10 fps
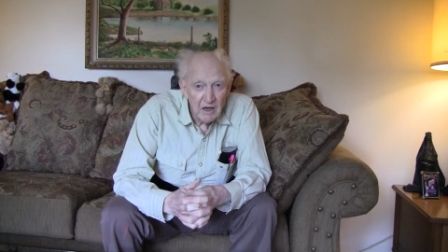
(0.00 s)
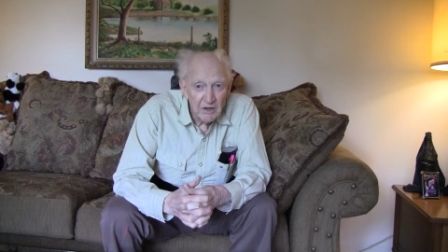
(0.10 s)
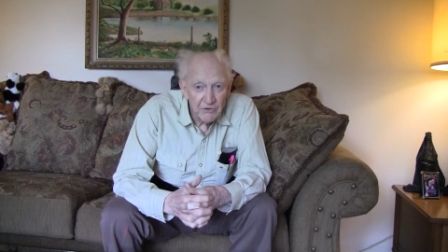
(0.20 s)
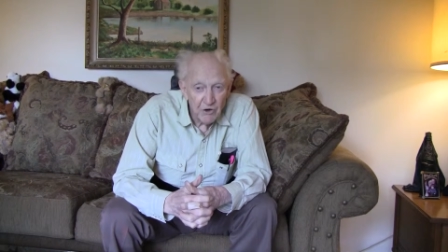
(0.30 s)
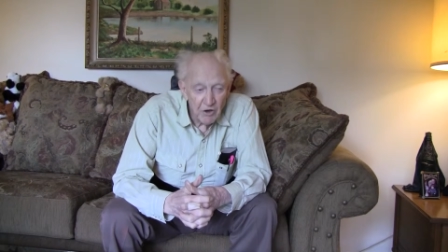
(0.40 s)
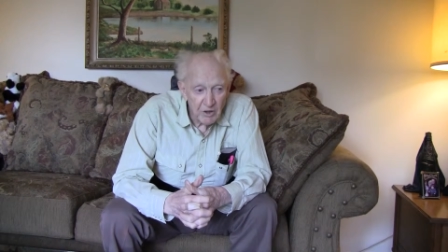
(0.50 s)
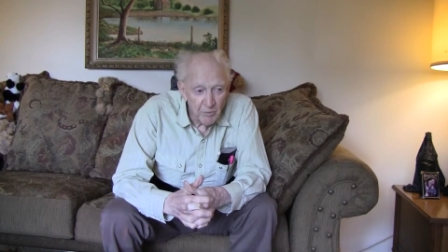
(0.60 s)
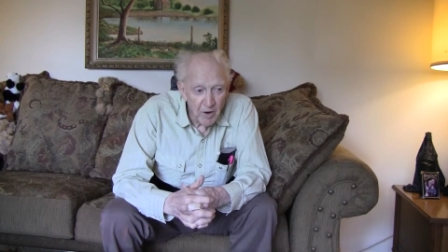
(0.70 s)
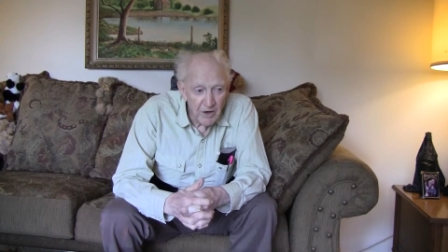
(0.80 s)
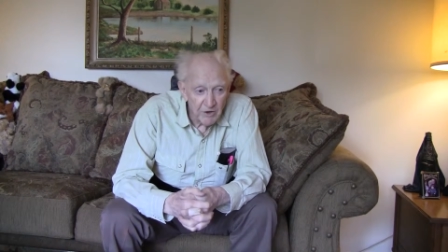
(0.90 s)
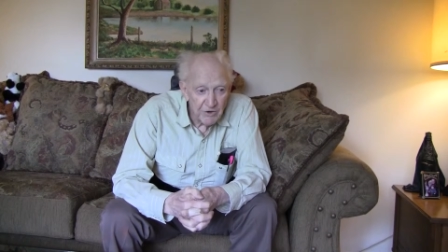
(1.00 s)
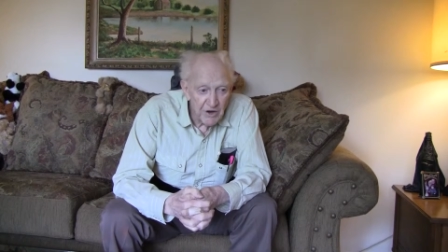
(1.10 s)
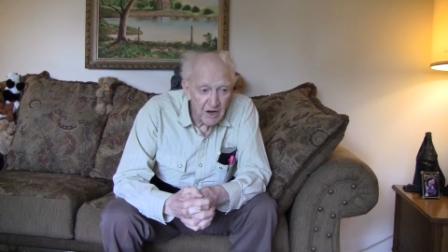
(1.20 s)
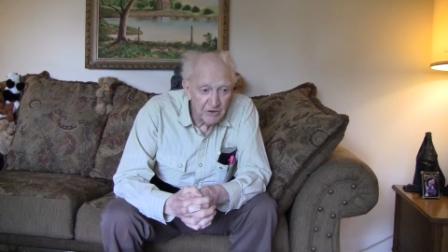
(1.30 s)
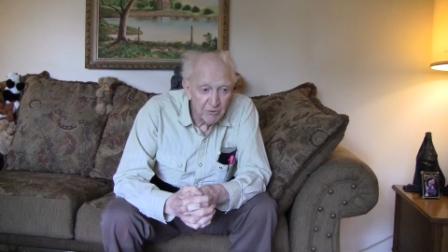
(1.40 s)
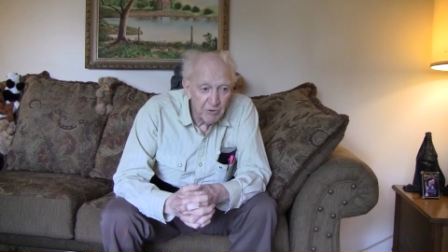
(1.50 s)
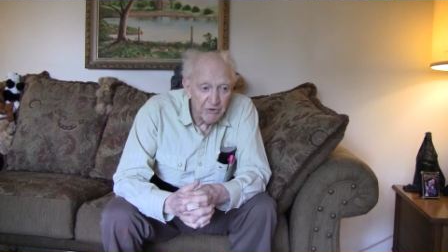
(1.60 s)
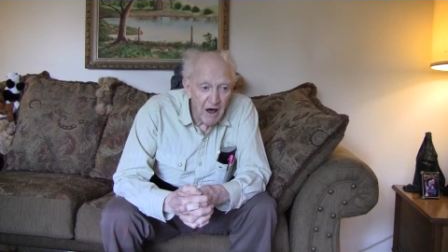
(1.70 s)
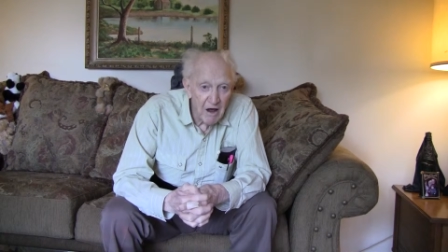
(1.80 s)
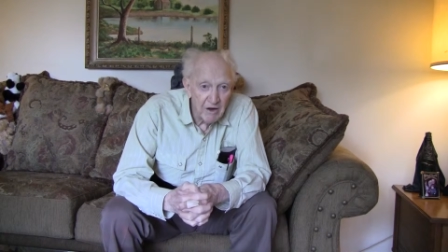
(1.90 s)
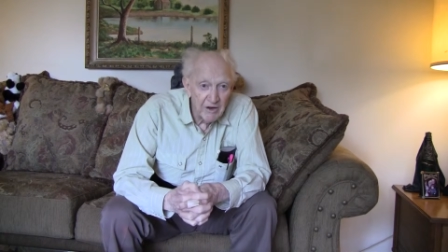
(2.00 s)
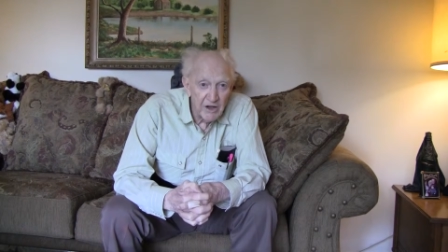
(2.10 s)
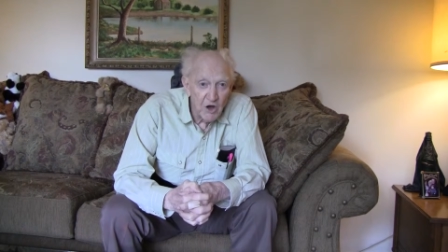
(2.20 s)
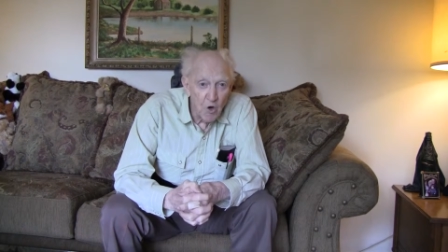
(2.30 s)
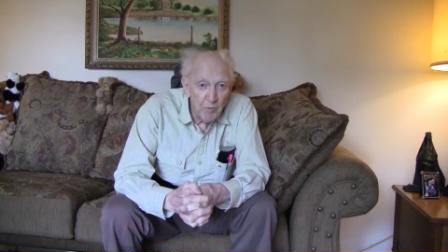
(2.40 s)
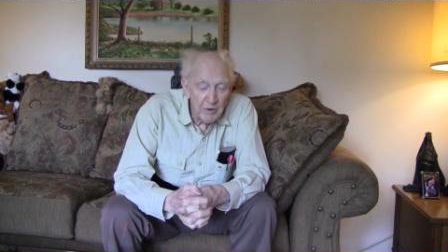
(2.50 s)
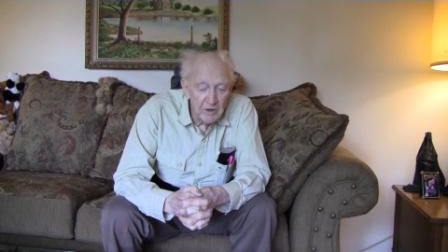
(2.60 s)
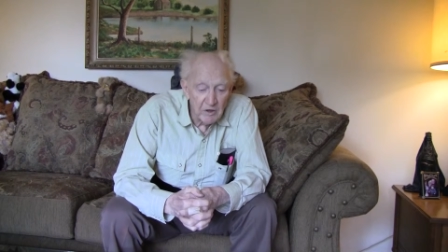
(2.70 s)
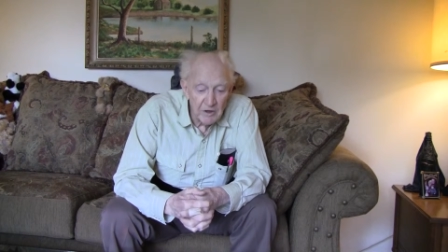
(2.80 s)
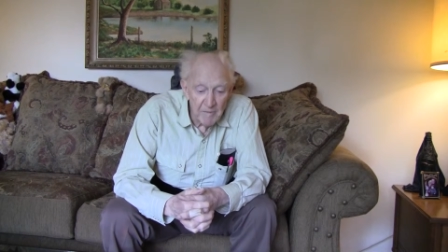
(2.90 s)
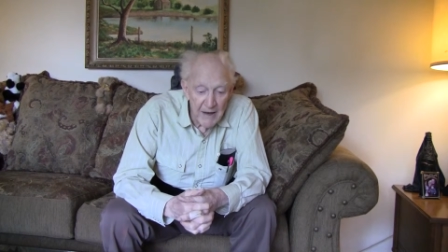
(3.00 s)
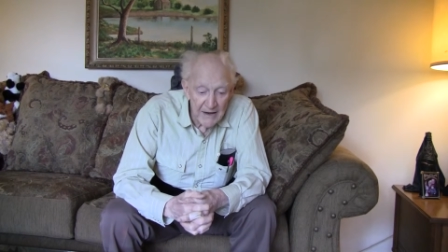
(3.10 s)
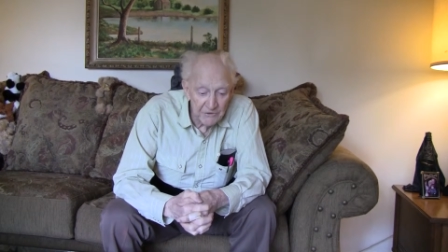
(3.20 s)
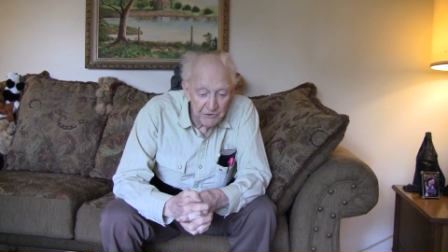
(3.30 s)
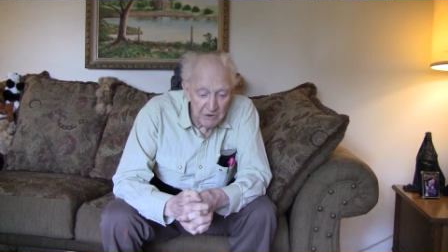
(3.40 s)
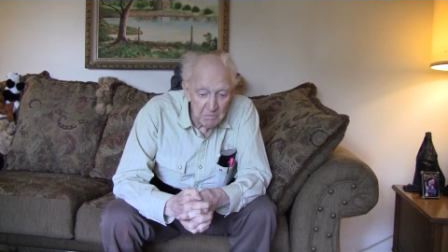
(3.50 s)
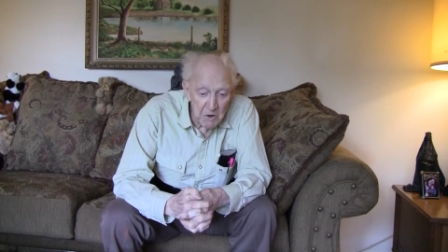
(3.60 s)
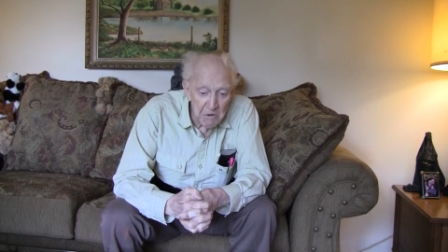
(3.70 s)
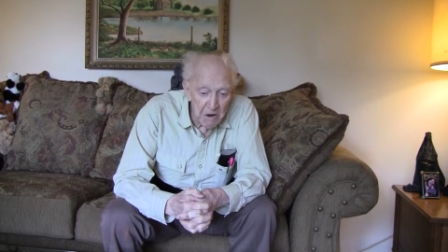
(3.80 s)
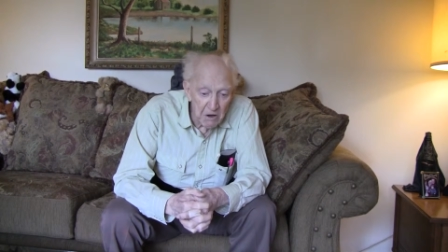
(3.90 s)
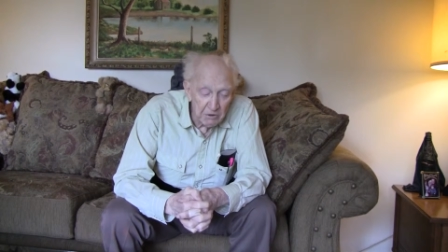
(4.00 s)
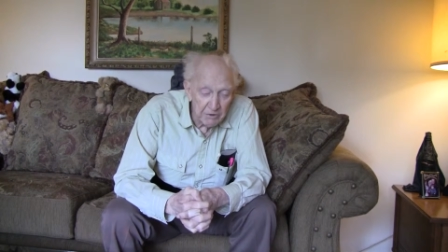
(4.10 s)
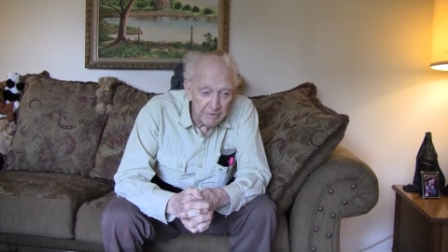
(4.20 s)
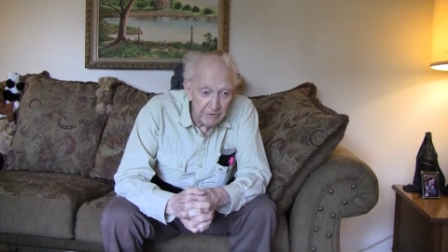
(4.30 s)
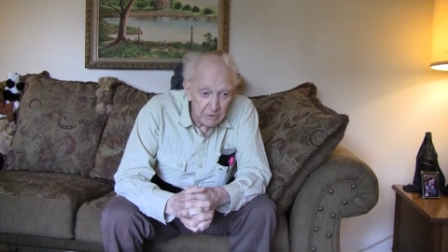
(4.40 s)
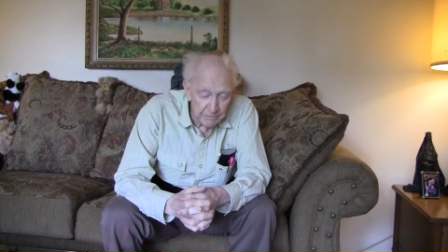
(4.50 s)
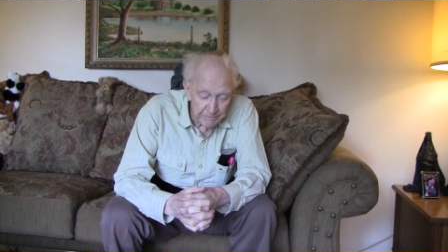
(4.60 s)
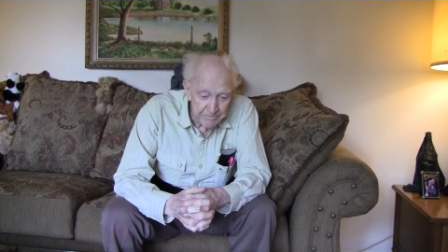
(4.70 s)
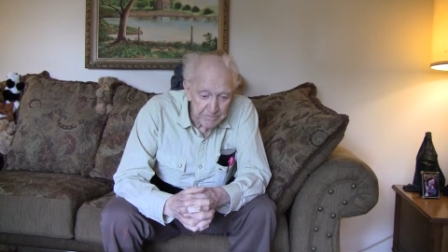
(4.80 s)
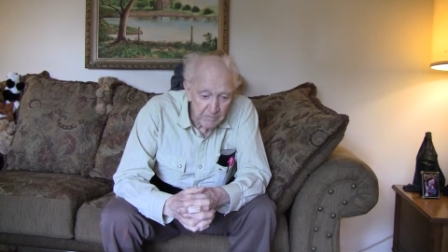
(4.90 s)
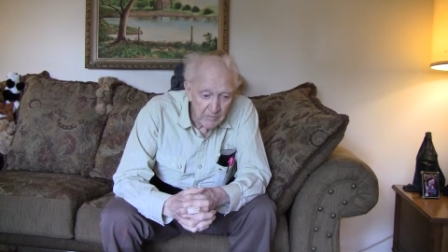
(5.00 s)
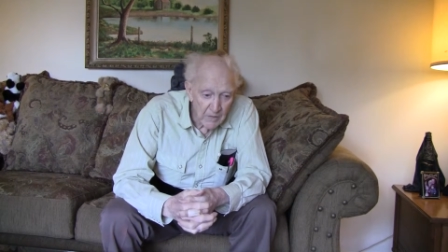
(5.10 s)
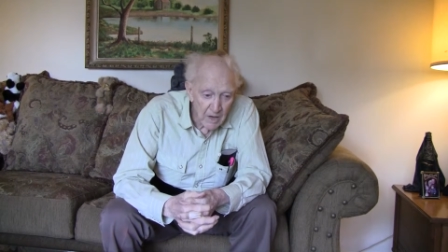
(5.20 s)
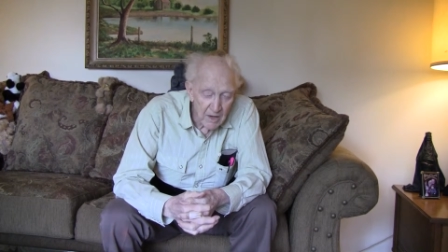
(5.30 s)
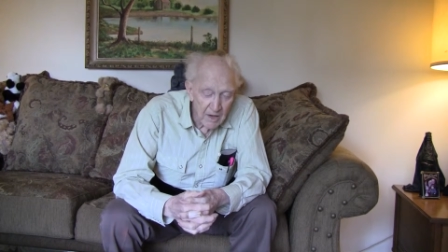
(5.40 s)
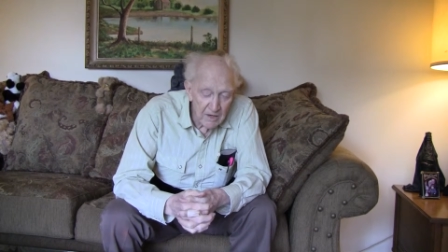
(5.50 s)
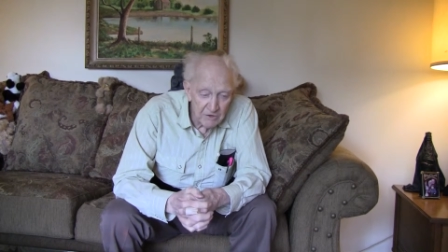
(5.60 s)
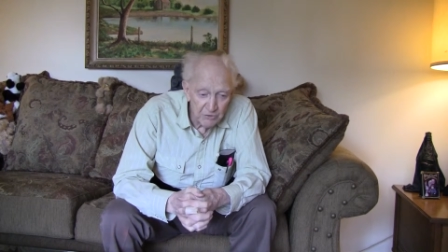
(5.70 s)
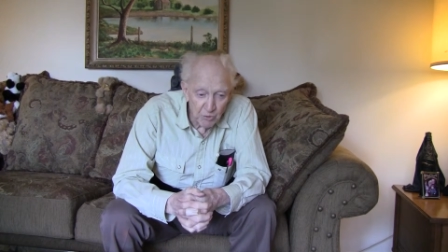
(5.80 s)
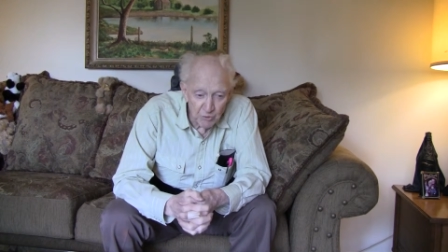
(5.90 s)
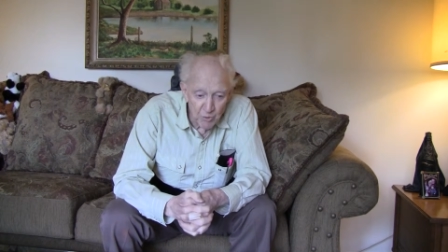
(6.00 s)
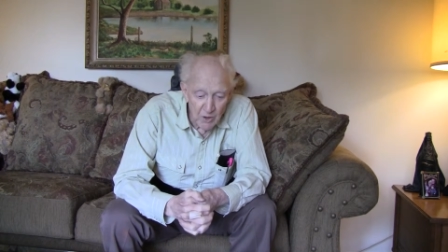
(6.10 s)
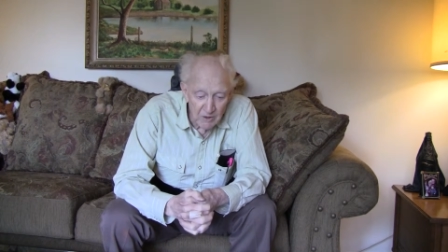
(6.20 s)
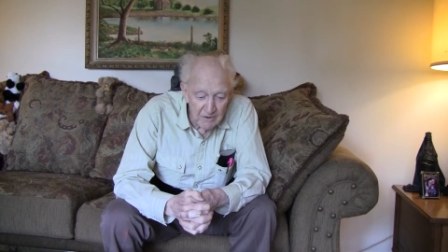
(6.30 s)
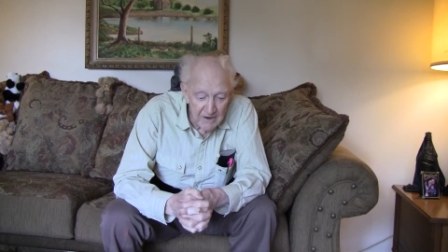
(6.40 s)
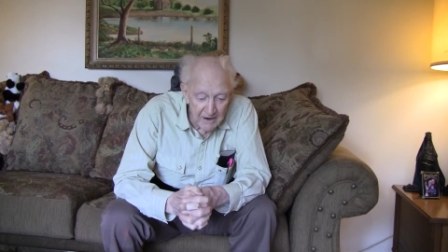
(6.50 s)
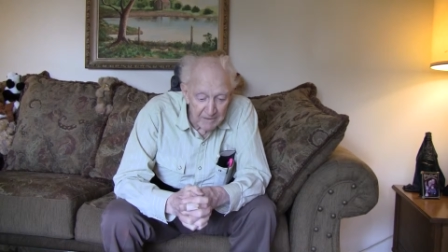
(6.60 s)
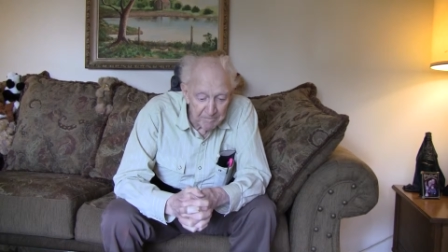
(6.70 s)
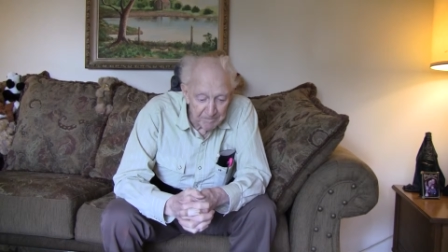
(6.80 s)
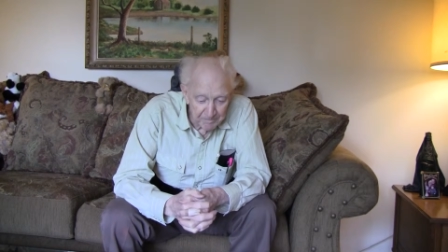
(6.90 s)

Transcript: Circuit breaker test was out in the open on the banks of the Mohawk River, and this was winter time.